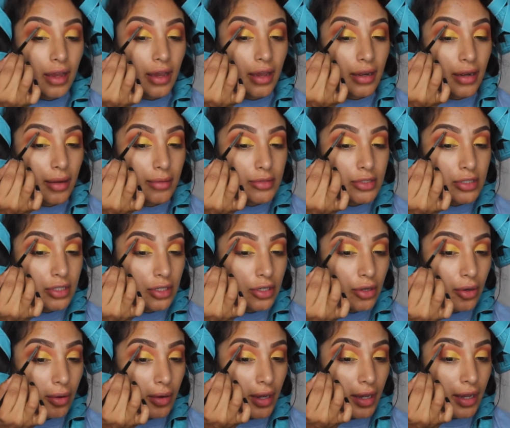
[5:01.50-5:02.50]
And I'm just gonna
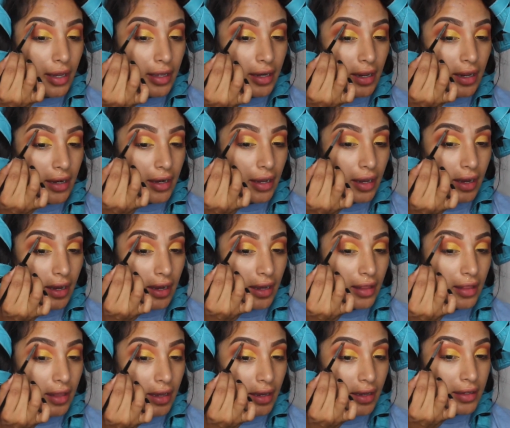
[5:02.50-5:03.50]
go ahead and
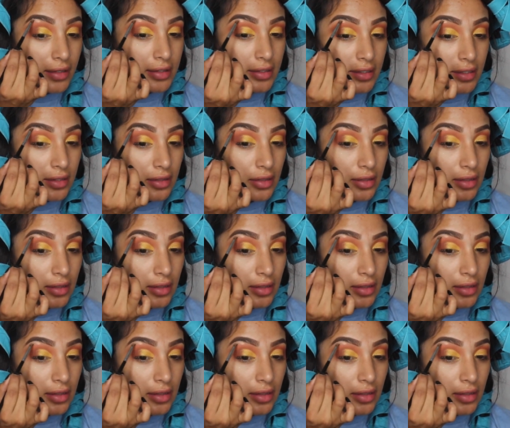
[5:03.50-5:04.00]
highlight